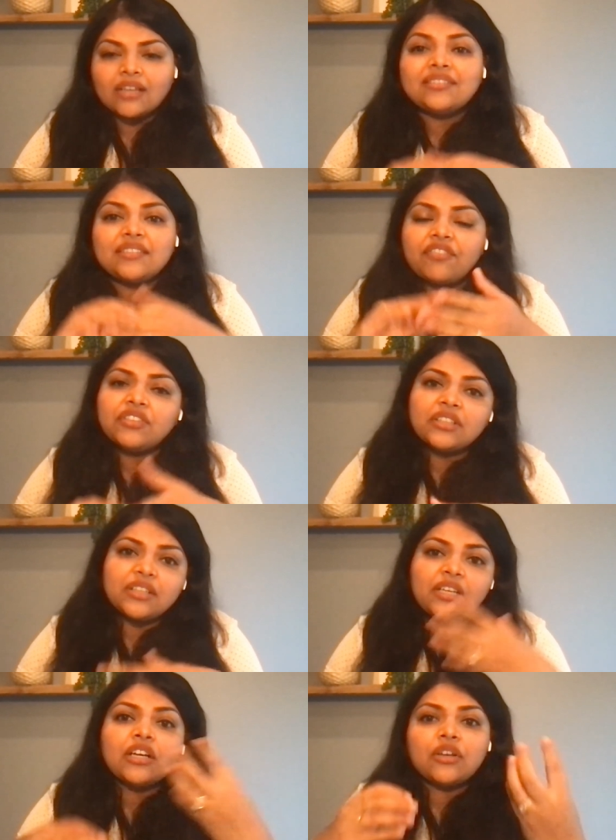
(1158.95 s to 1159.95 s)
Definitely
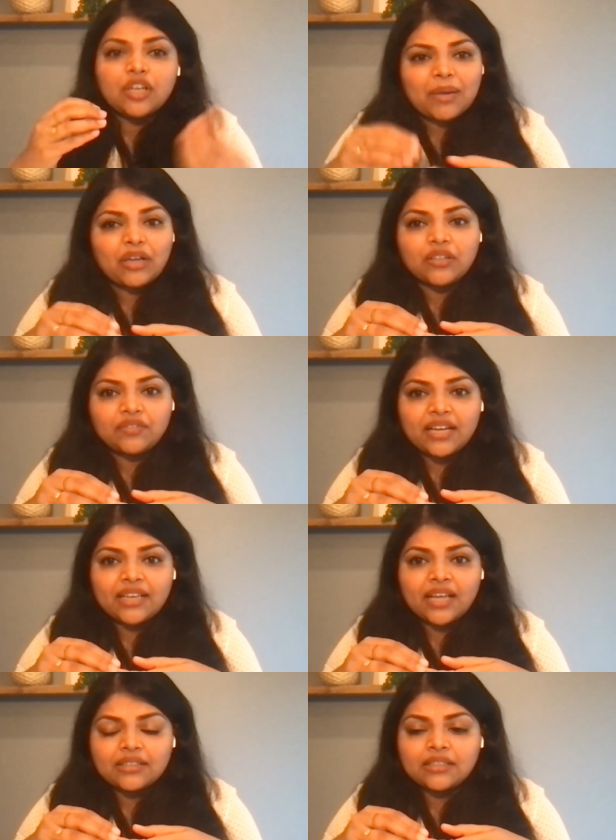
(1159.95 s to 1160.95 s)
a good amount of
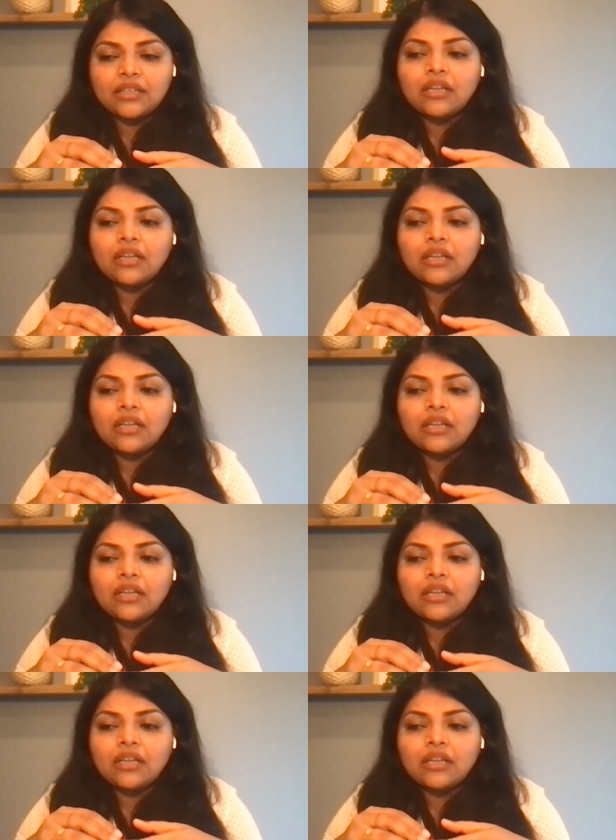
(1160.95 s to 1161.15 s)
didactic,